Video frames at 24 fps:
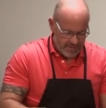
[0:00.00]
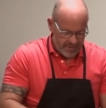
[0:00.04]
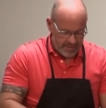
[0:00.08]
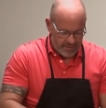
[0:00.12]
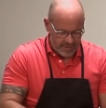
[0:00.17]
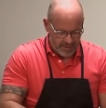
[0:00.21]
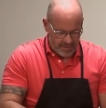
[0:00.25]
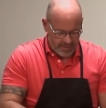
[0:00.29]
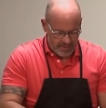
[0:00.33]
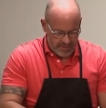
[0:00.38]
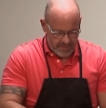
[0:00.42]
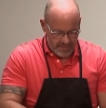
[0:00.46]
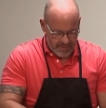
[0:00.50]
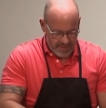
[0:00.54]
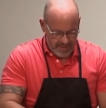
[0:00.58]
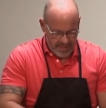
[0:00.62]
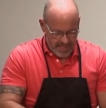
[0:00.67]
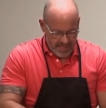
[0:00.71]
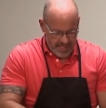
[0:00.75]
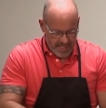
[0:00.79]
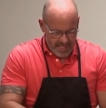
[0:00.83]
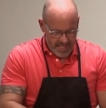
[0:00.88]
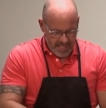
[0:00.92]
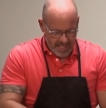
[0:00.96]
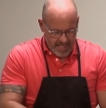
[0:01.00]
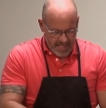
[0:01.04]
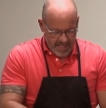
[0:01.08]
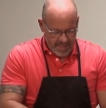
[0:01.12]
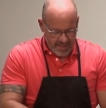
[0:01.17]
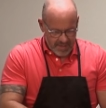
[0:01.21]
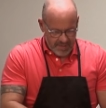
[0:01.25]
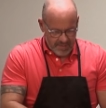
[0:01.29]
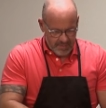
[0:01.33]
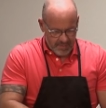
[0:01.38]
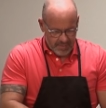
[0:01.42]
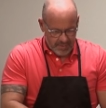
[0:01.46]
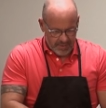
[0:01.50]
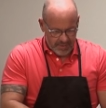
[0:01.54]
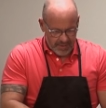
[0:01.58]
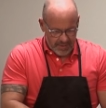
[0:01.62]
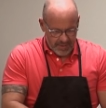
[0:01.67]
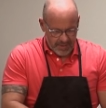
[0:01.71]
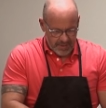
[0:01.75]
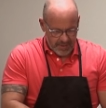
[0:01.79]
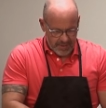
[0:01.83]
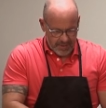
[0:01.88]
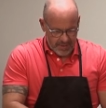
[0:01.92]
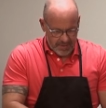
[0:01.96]
too,
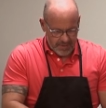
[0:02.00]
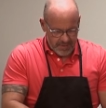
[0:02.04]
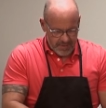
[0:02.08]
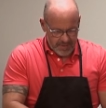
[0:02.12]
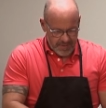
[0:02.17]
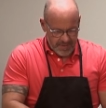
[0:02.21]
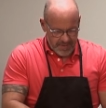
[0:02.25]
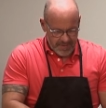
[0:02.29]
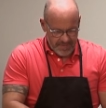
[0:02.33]
blue.